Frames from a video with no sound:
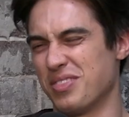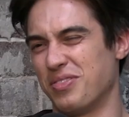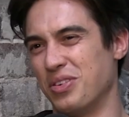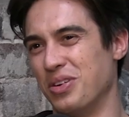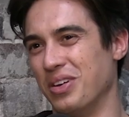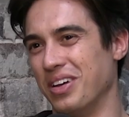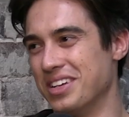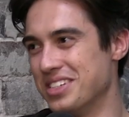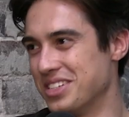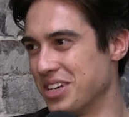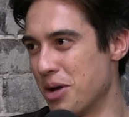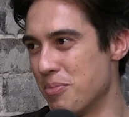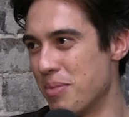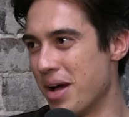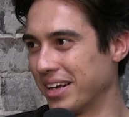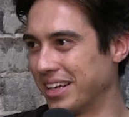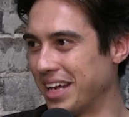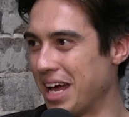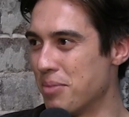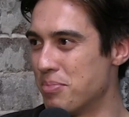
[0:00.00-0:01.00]
few years ago
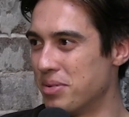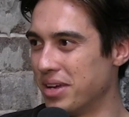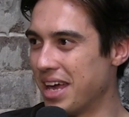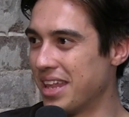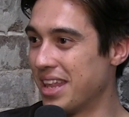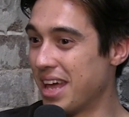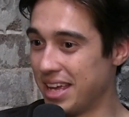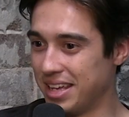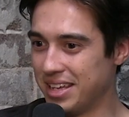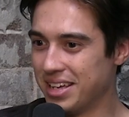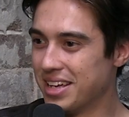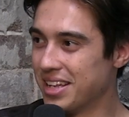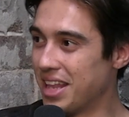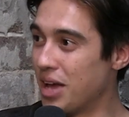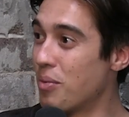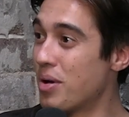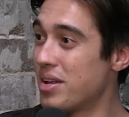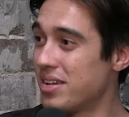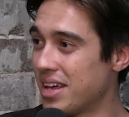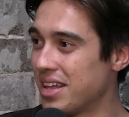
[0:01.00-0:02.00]
back now. But yeah,
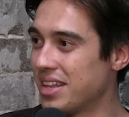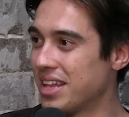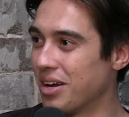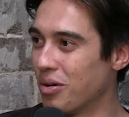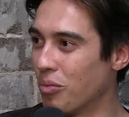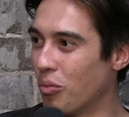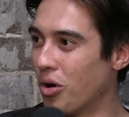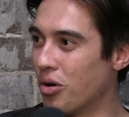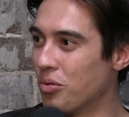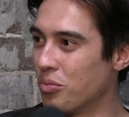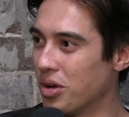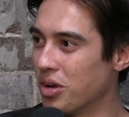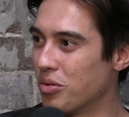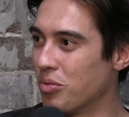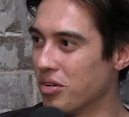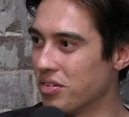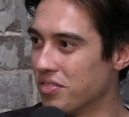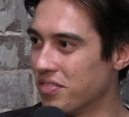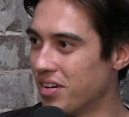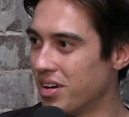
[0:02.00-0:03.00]
they went down there and won
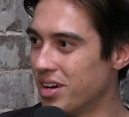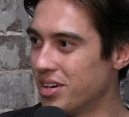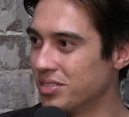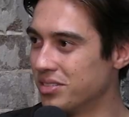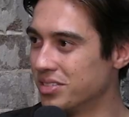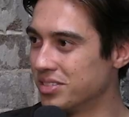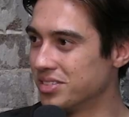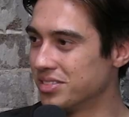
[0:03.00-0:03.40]
week one of finals.